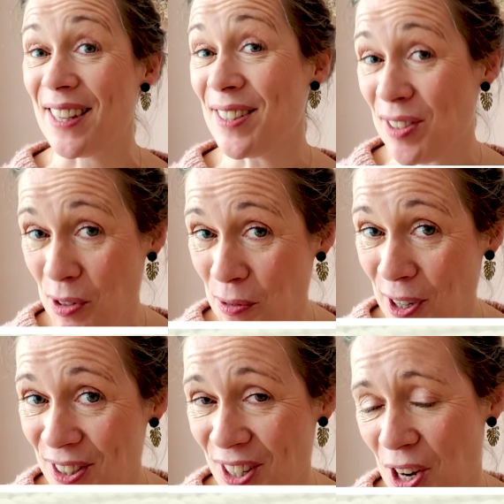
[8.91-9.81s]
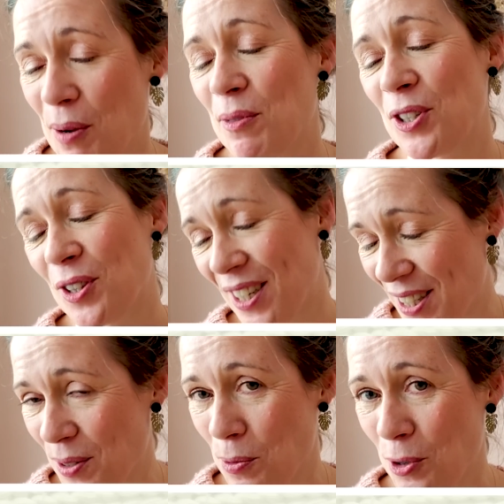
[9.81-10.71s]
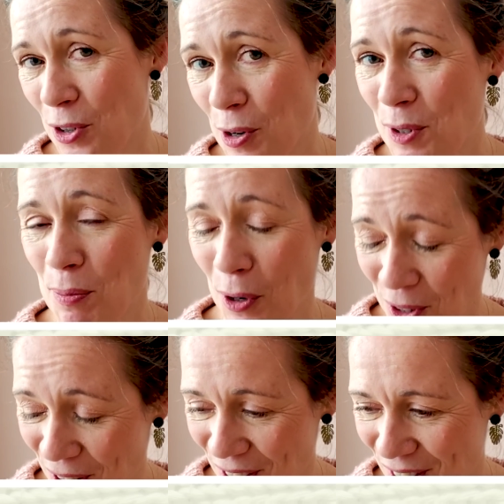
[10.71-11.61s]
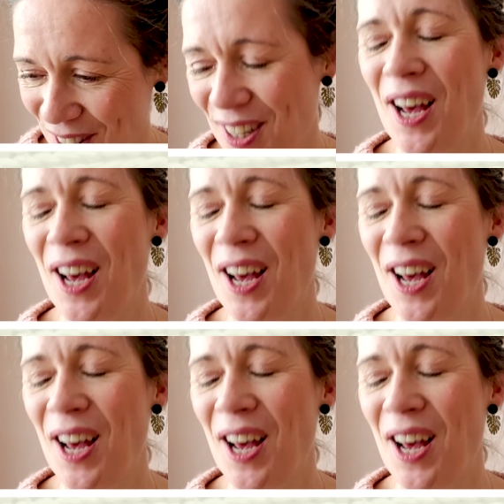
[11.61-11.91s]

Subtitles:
this is your first time to the Knitted Wardrobes podcast,